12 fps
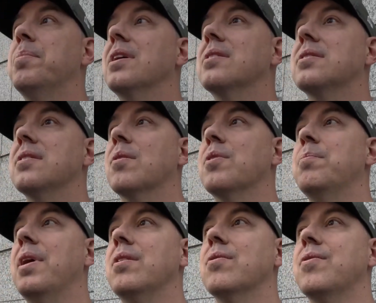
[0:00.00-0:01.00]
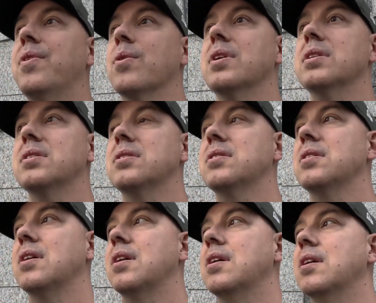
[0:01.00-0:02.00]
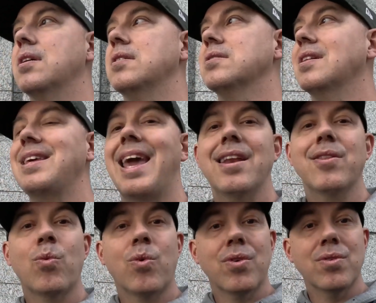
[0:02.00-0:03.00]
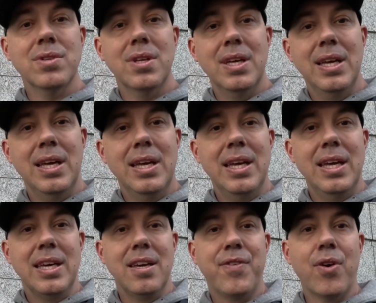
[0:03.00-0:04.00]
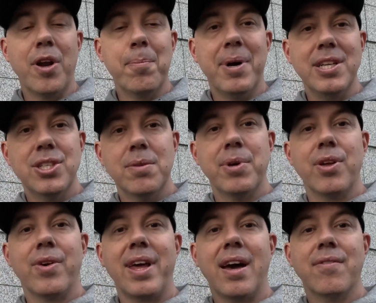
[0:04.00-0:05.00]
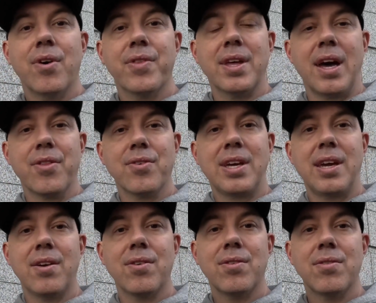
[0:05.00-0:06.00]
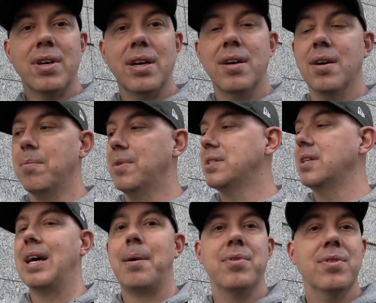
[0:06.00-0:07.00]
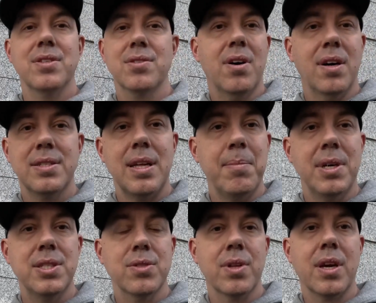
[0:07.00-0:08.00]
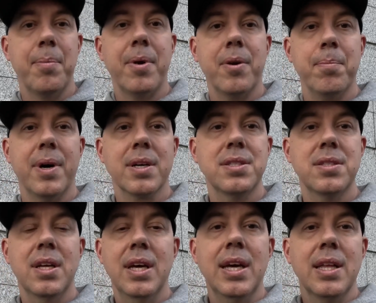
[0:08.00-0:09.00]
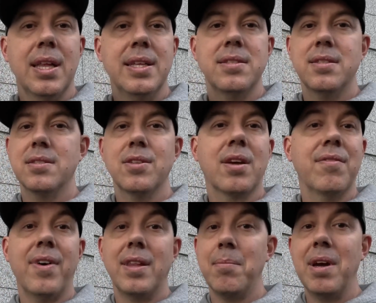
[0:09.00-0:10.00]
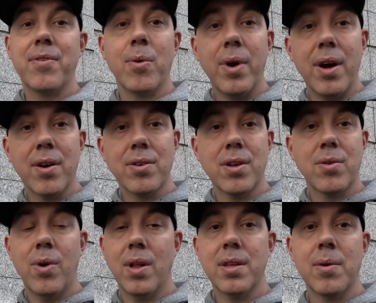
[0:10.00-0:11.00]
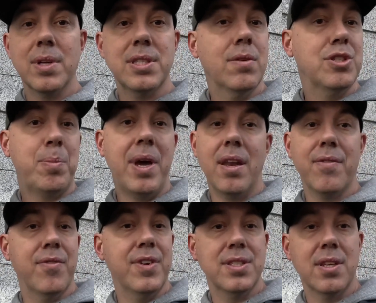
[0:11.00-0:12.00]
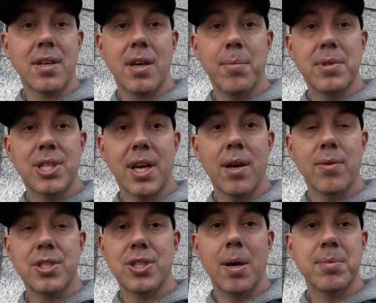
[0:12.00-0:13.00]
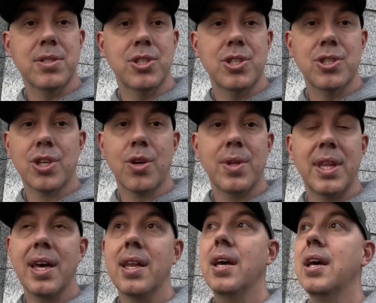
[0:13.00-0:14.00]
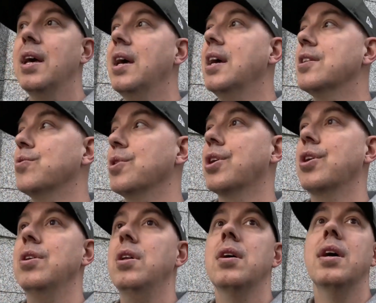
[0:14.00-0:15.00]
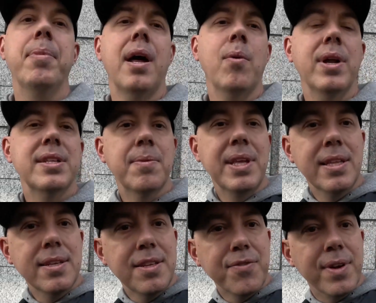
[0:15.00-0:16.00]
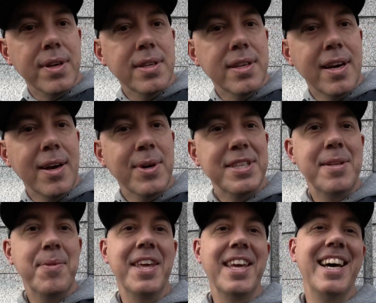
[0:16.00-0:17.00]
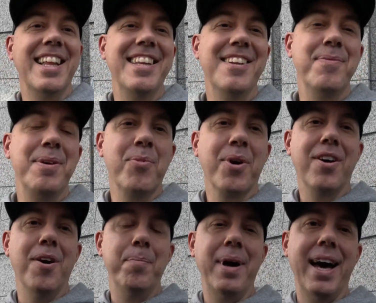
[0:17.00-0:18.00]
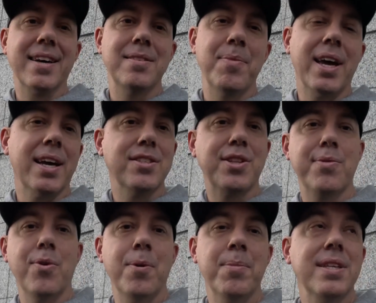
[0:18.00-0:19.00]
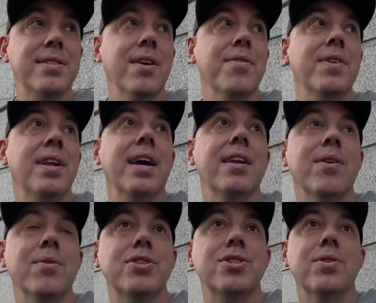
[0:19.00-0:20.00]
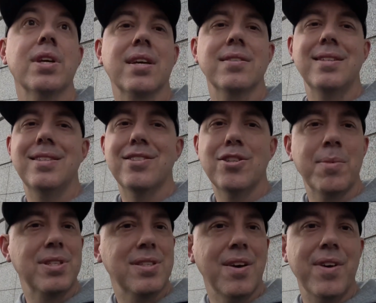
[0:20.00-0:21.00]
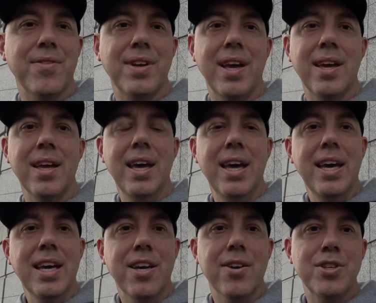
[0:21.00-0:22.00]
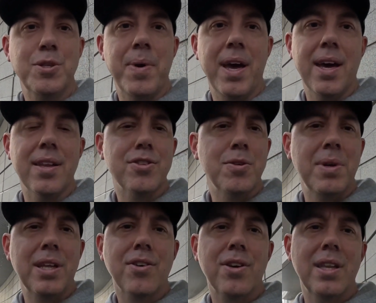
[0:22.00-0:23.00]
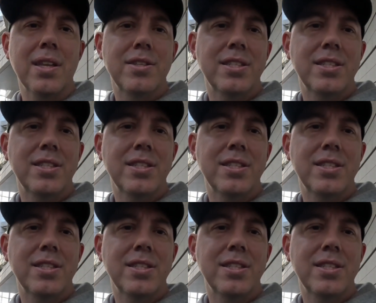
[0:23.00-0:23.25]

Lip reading: being stuck with manual focus, it's not the end of the world. If you're on a budget, but you already have all the other gear, this adapter doesn't cost that much. It's only a couple $100. Lenses, you can find them everywhere. Good quality ones here in Japan. If you're visiting, come and check out the shops in Shinjuku and that. It's really good. But I wanted something a little different. I want something a little bit more compact, something I just throw on myself and head out shooting, because I see so much stuff every day here in Japan, so many good